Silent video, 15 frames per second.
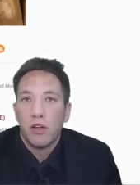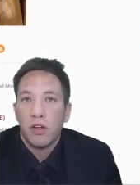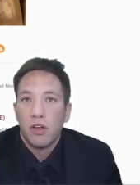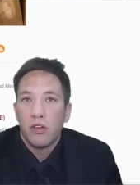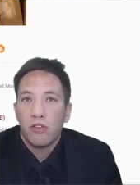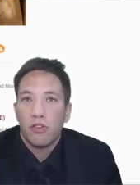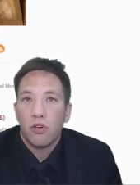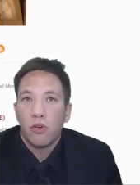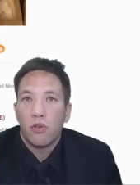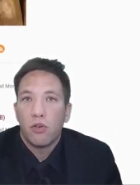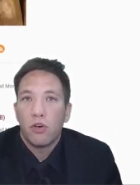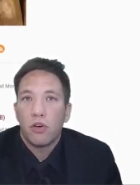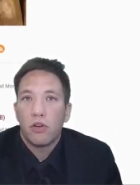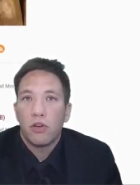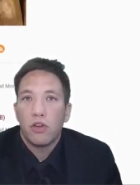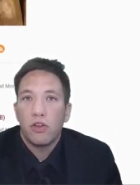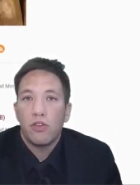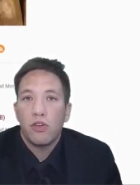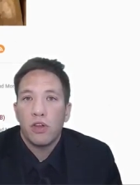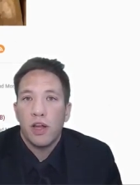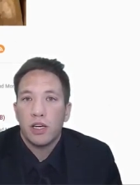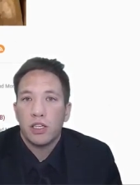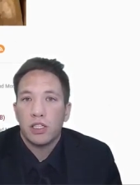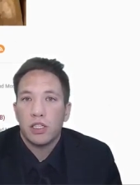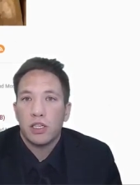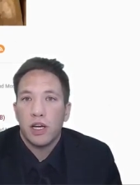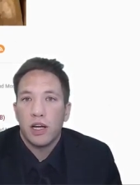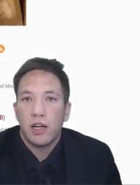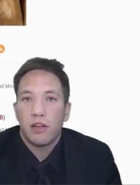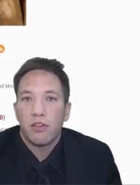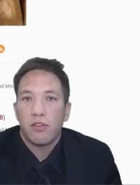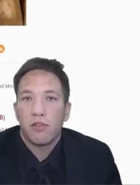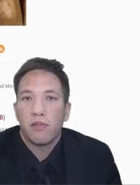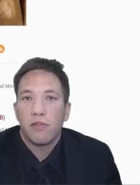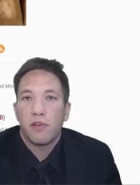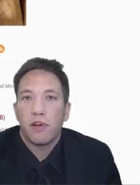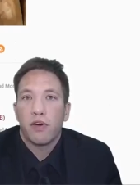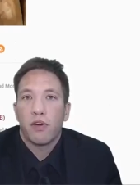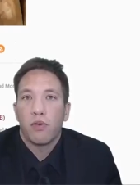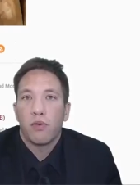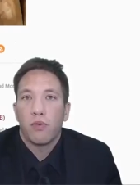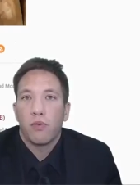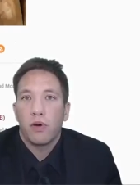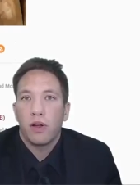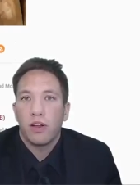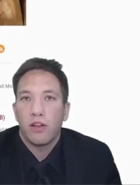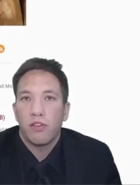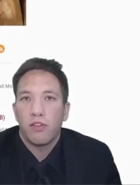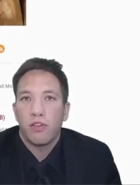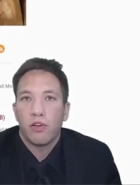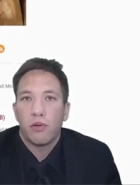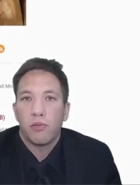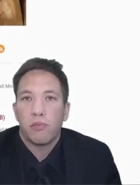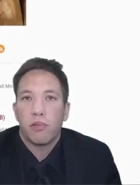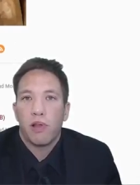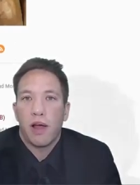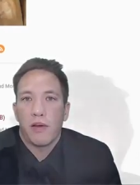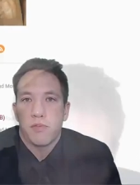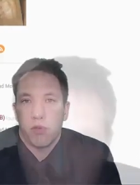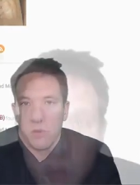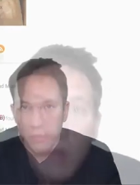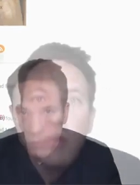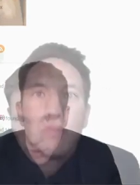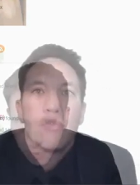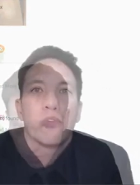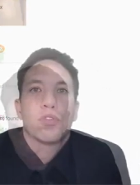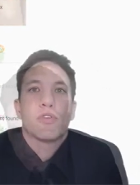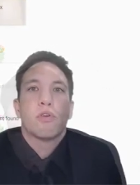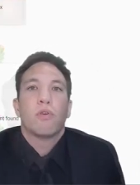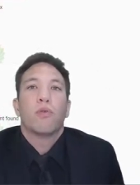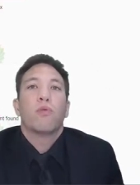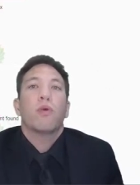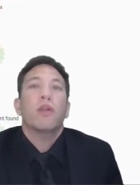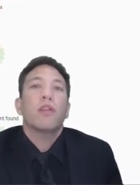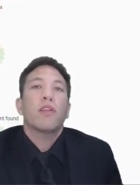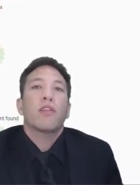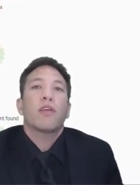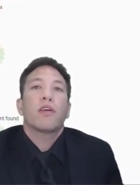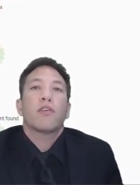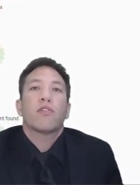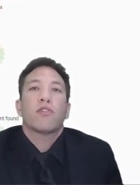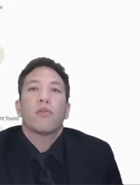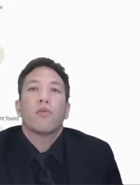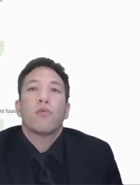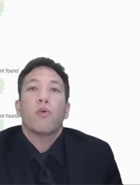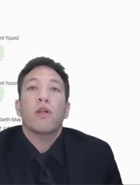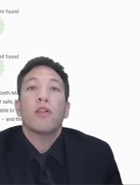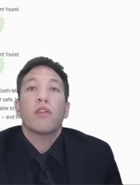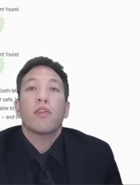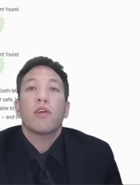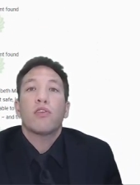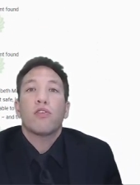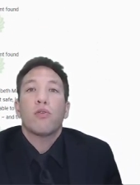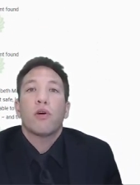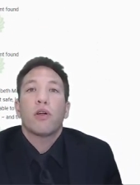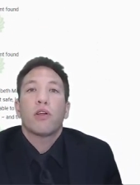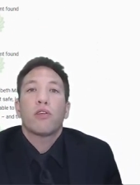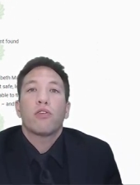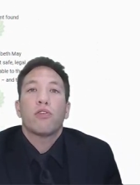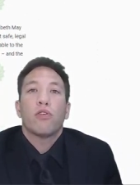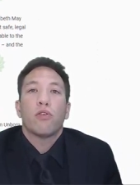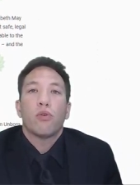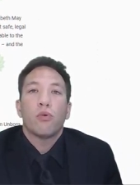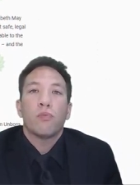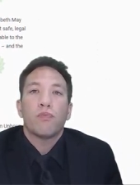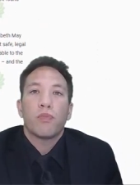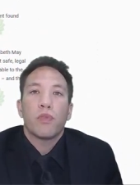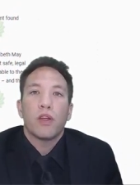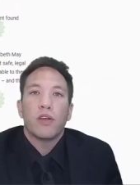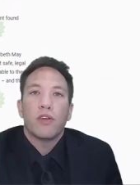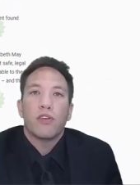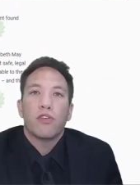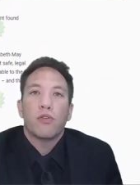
So, you can actually kind of figure out what is their platform, right? So, one of the things one of the things you want to do is you